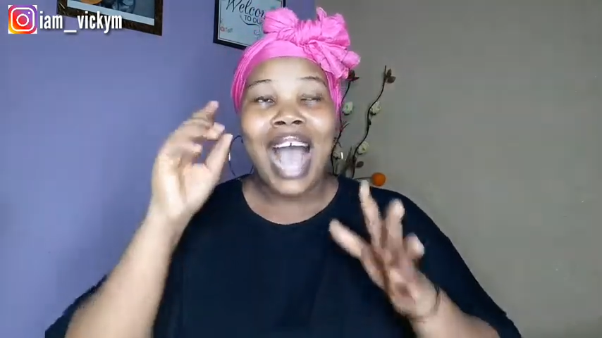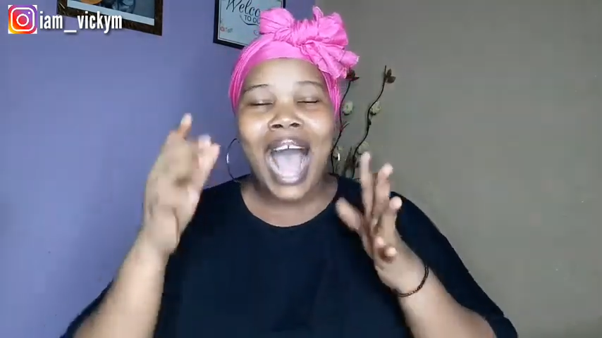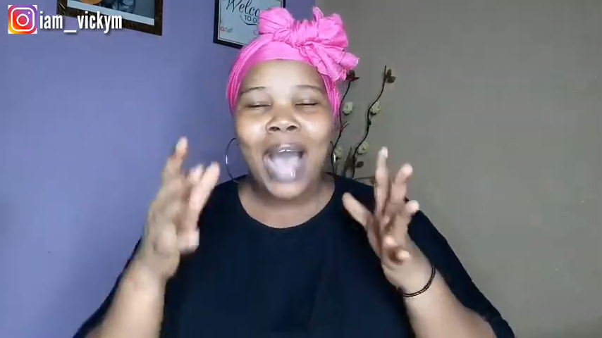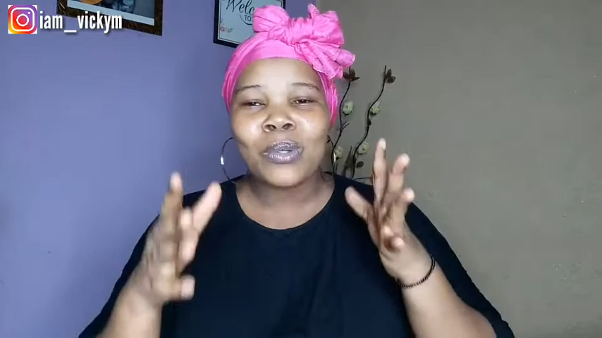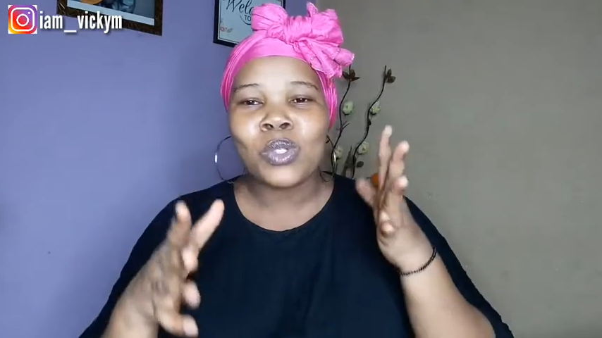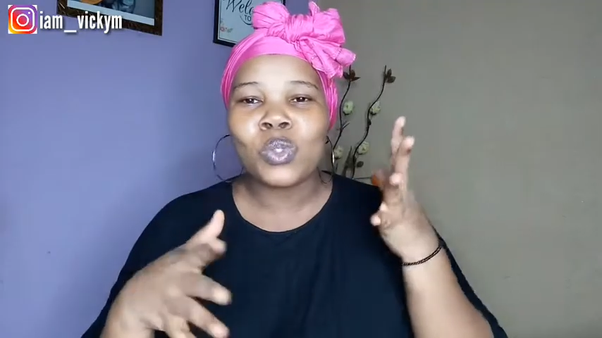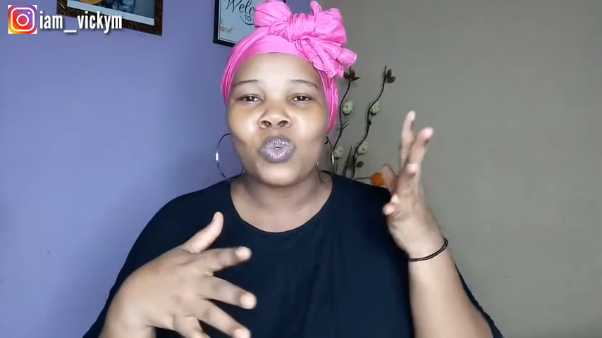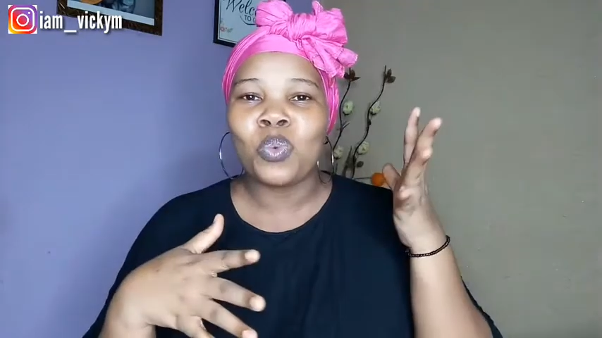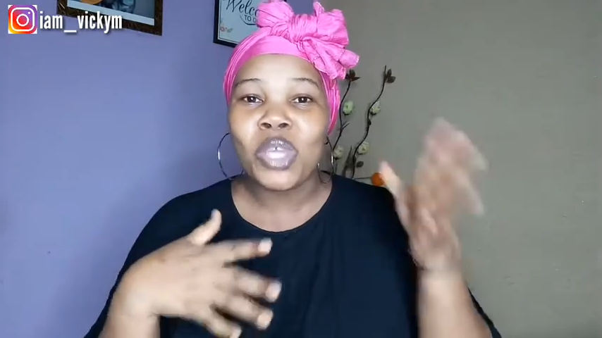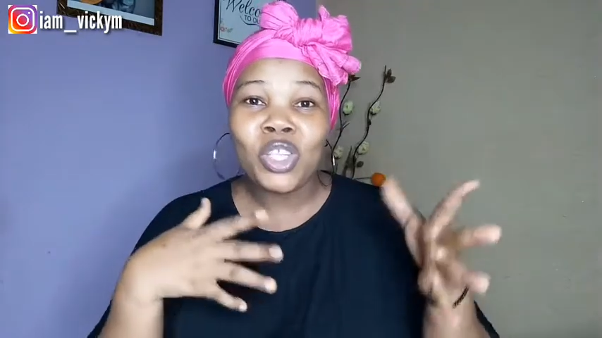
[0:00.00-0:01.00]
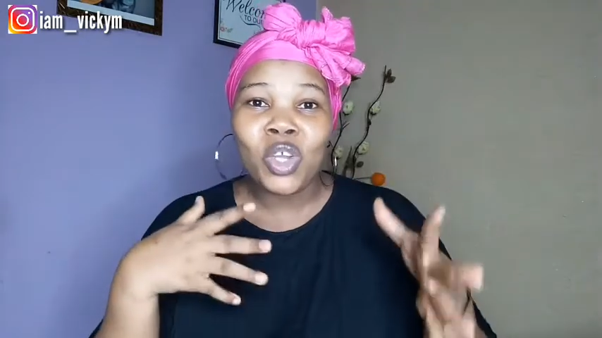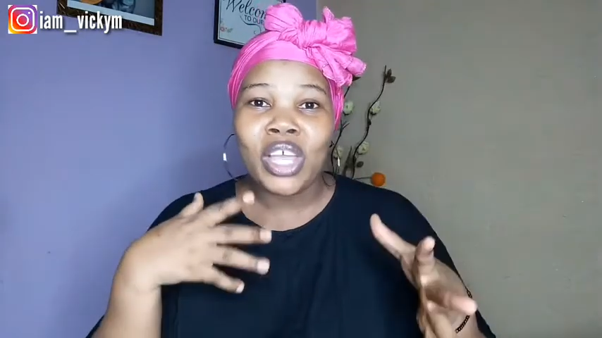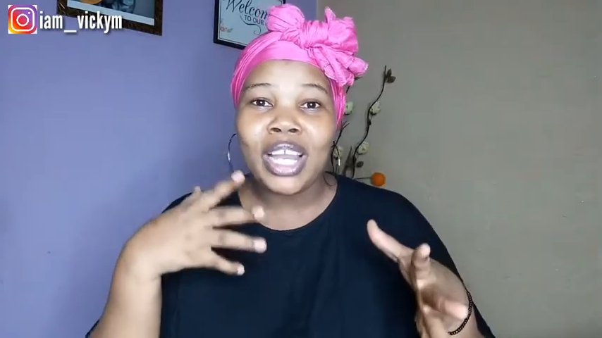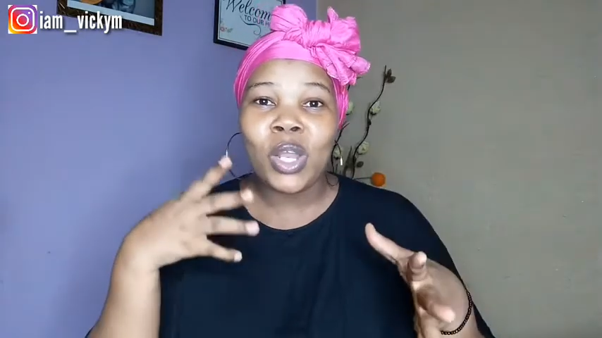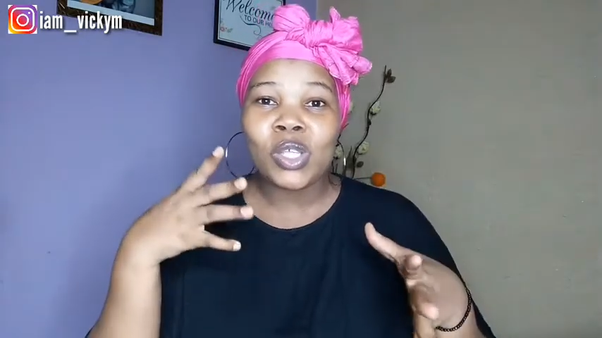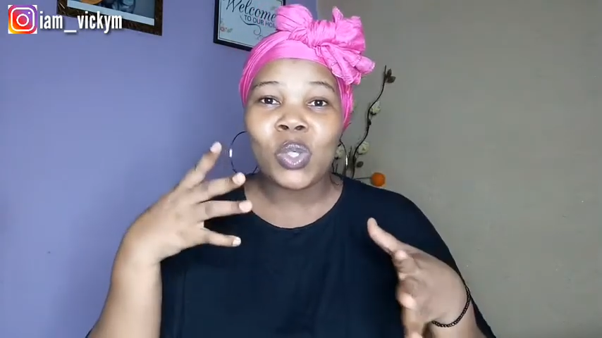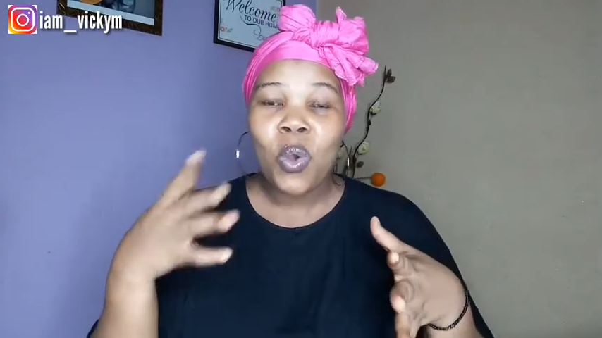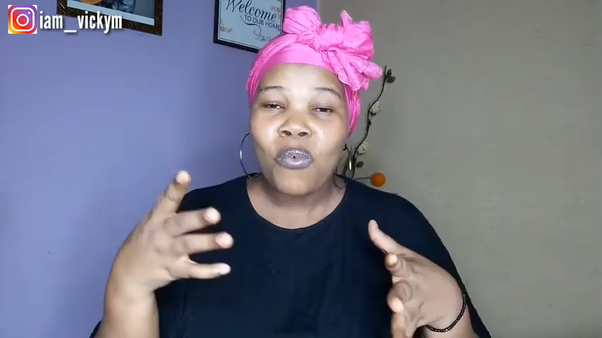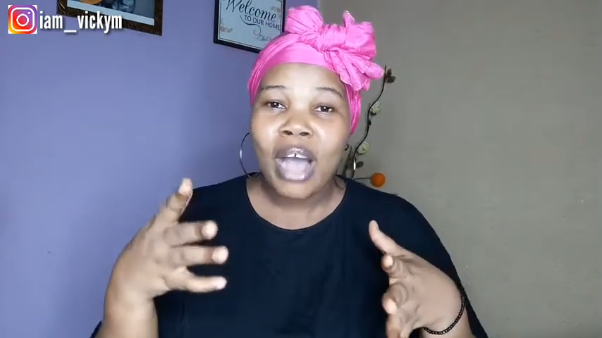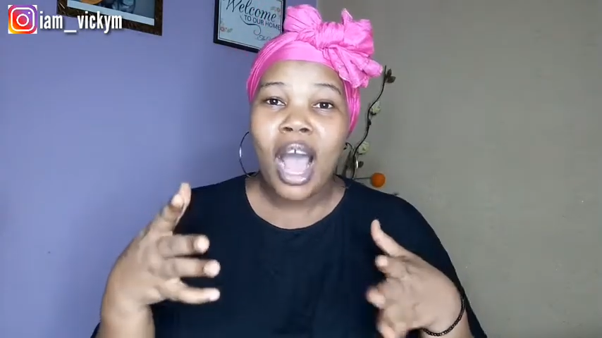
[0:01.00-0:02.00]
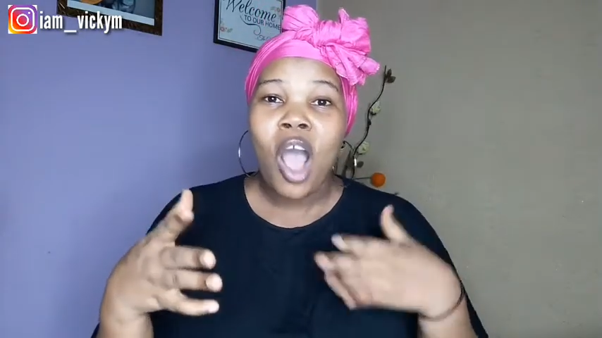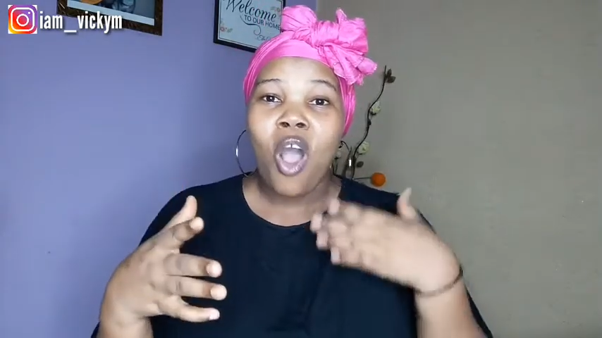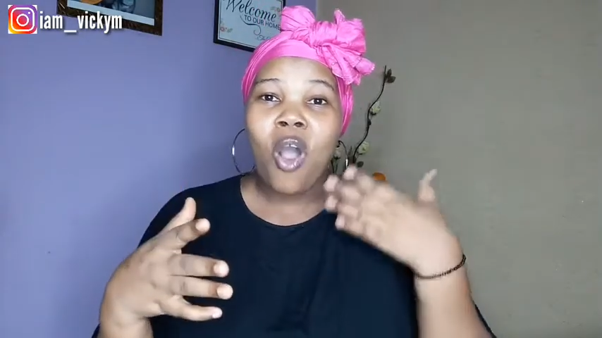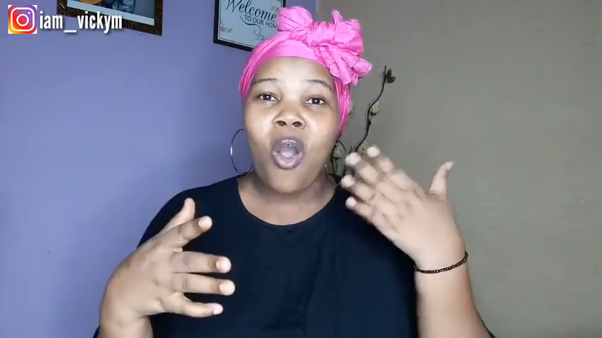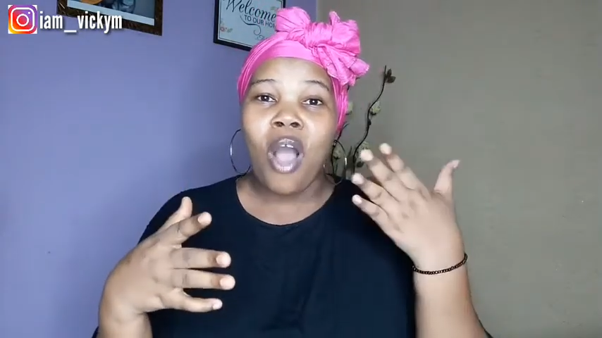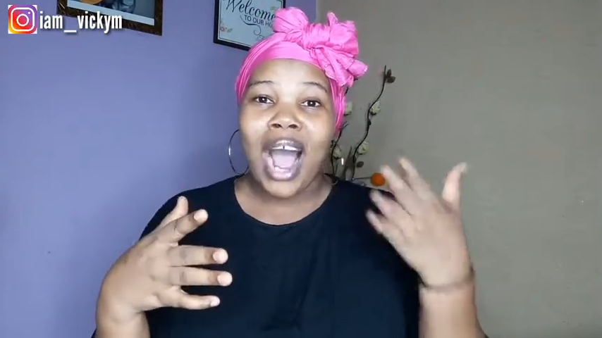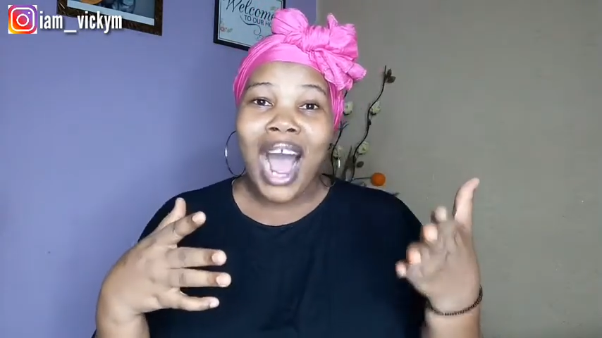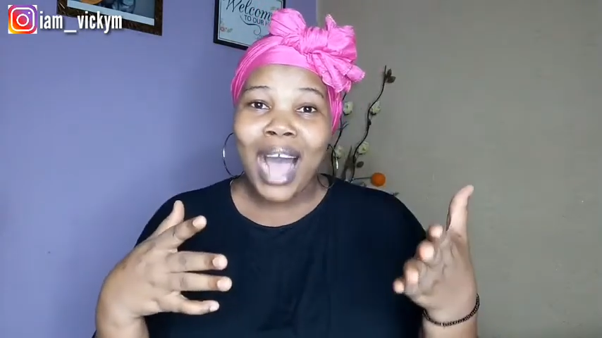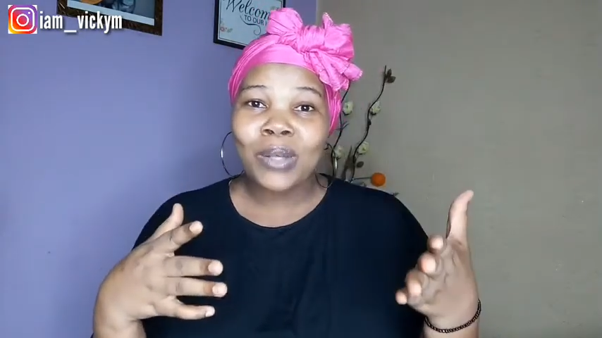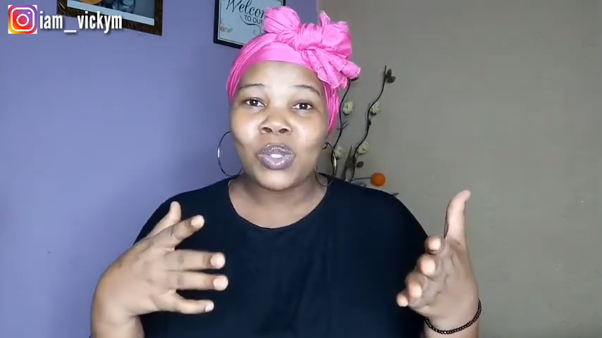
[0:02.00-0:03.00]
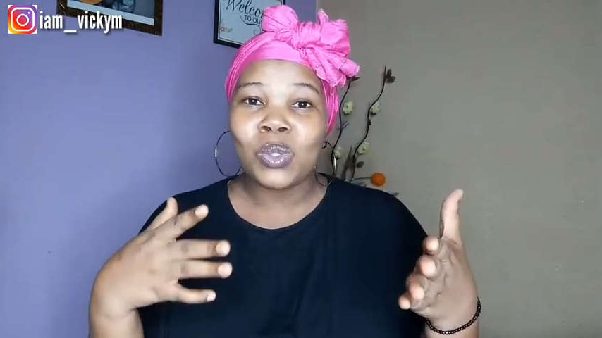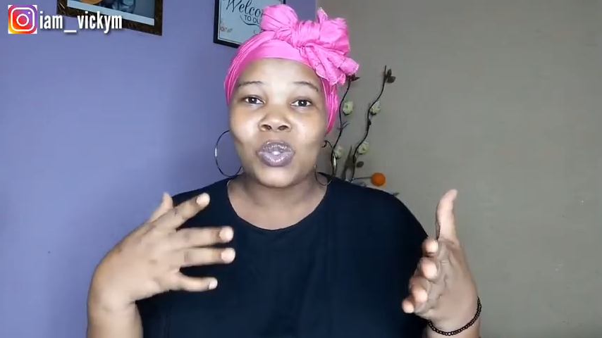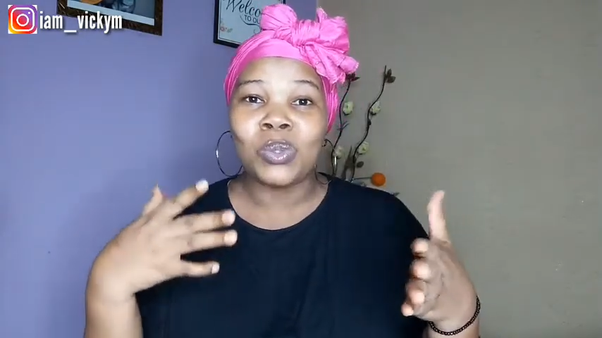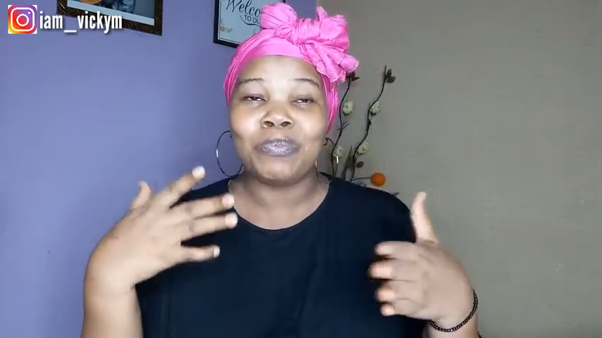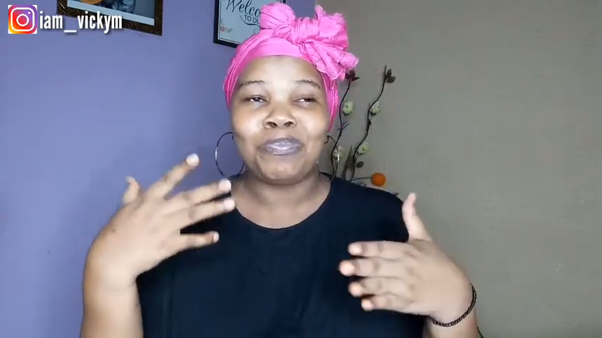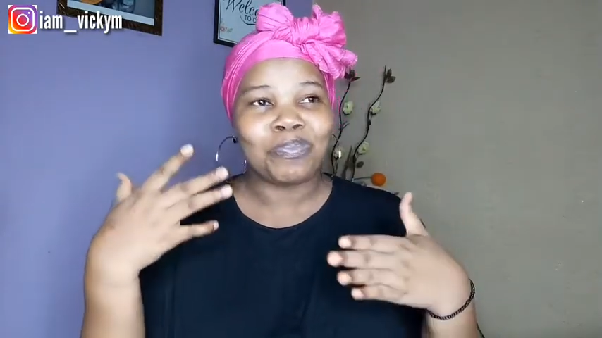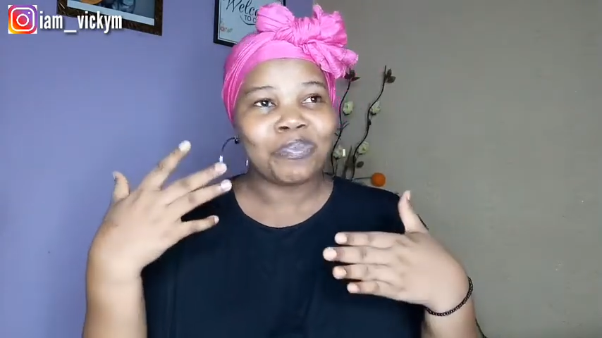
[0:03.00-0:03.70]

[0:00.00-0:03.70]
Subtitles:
how to win your in-laws over, or how to